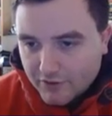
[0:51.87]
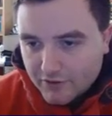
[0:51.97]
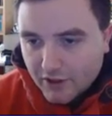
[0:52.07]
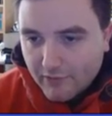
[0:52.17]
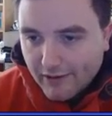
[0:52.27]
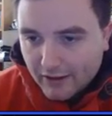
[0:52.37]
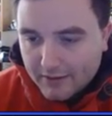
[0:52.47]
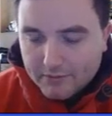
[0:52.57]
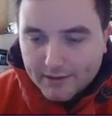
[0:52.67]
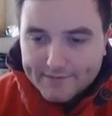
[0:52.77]
As you know, I
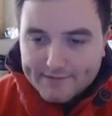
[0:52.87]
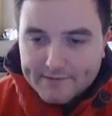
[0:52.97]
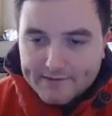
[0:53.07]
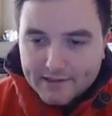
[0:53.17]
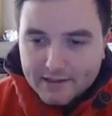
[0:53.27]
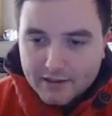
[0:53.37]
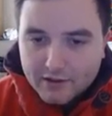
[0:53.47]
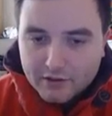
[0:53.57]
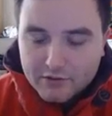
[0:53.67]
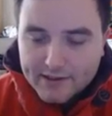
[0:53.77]
like playing this
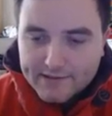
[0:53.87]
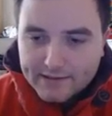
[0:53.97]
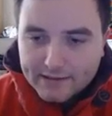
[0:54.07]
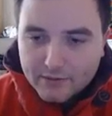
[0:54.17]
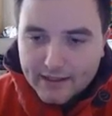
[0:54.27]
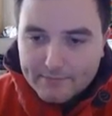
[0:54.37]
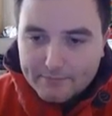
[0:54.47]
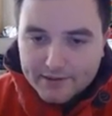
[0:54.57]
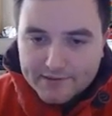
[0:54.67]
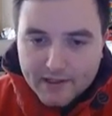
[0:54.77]
particular crazy little
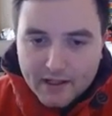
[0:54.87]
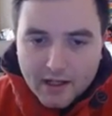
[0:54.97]
gambit.